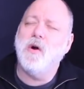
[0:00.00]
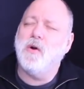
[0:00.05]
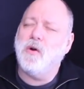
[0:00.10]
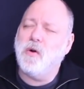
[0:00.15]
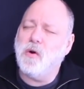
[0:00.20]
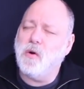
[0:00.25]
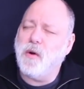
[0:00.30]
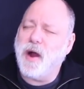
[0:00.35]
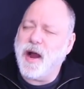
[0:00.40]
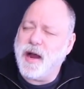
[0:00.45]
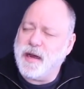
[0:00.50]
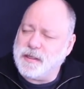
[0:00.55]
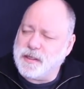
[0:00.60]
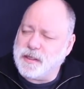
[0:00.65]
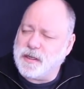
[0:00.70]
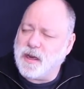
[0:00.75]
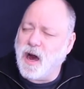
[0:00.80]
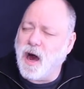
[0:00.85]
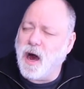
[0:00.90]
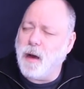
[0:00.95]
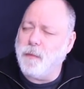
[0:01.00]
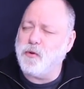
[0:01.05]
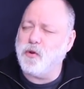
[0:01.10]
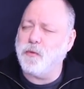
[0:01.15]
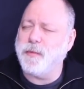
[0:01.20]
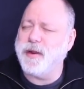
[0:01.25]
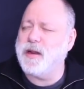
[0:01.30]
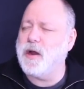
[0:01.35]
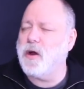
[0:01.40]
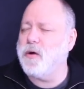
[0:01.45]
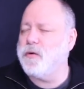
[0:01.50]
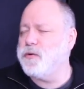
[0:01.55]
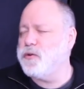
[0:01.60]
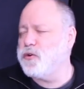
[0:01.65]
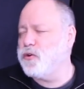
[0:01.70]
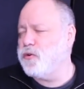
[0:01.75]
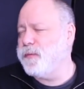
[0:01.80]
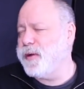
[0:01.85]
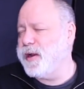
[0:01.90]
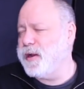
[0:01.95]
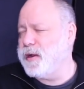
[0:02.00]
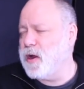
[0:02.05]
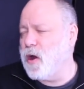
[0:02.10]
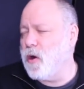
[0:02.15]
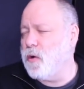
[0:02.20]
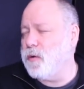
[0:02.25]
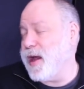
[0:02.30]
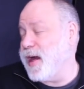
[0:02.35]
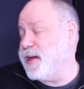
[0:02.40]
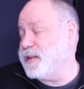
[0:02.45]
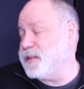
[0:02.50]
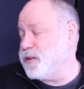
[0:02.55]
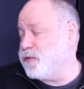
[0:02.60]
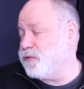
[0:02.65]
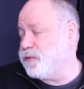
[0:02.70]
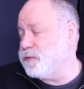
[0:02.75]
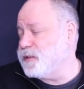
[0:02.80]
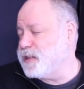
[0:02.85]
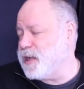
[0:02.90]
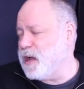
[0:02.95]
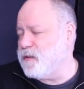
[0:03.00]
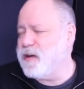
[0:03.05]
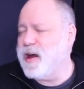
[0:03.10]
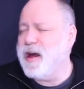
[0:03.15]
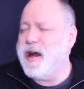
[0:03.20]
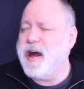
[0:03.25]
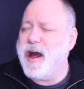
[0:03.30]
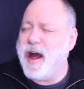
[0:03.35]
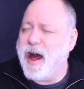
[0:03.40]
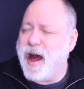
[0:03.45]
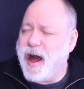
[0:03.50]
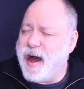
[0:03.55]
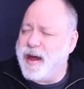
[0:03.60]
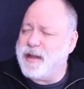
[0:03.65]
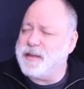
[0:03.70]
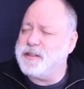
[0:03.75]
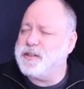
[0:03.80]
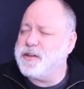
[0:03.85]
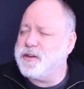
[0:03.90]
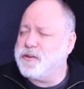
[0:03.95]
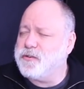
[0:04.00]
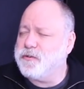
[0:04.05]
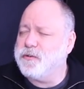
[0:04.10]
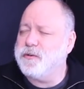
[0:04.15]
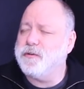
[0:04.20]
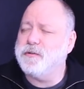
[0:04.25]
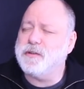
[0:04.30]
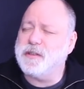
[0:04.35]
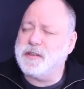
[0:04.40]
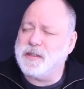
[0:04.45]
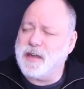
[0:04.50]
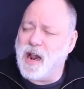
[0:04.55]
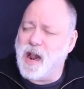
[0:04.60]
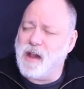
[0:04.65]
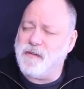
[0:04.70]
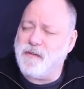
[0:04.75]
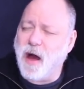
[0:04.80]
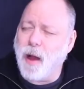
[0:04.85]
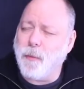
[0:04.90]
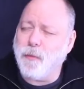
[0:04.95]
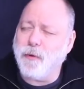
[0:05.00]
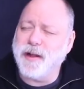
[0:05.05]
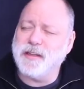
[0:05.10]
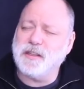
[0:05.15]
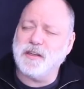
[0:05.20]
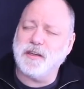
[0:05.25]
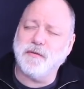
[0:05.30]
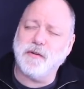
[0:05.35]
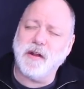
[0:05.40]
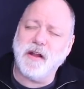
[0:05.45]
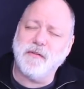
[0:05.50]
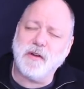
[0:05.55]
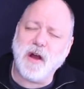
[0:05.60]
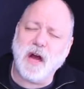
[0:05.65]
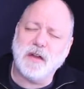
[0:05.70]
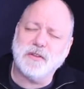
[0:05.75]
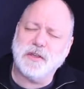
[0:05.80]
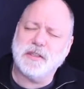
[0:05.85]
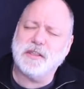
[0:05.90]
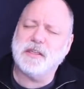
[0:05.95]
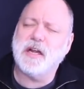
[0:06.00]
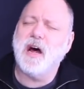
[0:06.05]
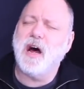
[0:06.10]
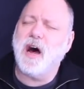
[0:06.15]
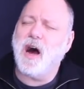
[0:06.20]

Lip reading: who has come to be known as the true self. As the true self operates in different consciousness,